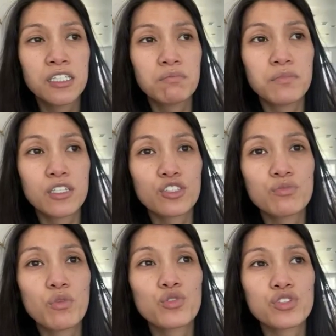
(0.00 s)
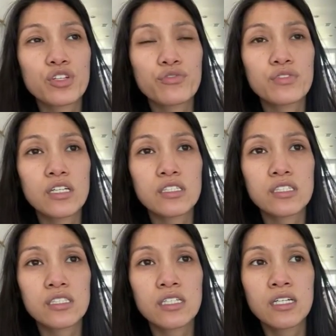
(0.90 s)
because most of
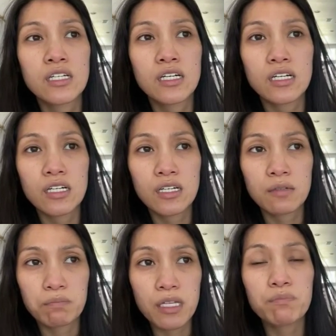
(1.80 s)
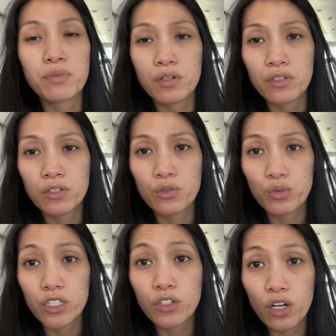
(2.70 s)
these people
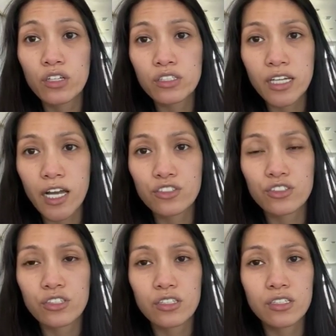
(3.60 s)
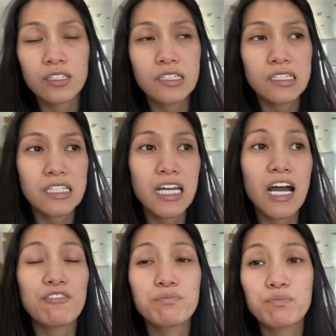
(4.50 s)
with colon cancer, they
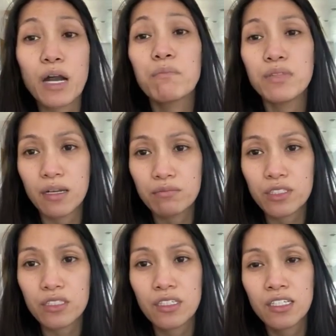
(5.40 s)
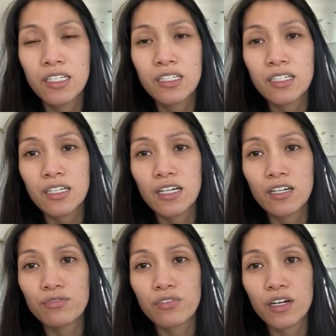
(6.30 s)
have problems
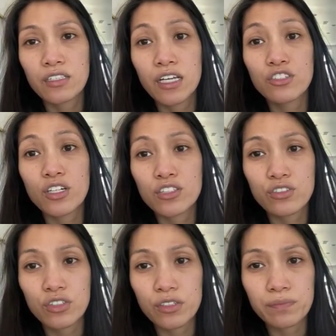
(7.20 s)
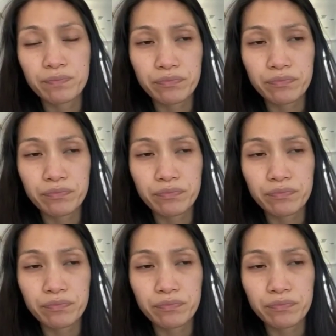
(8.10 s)
of digestion,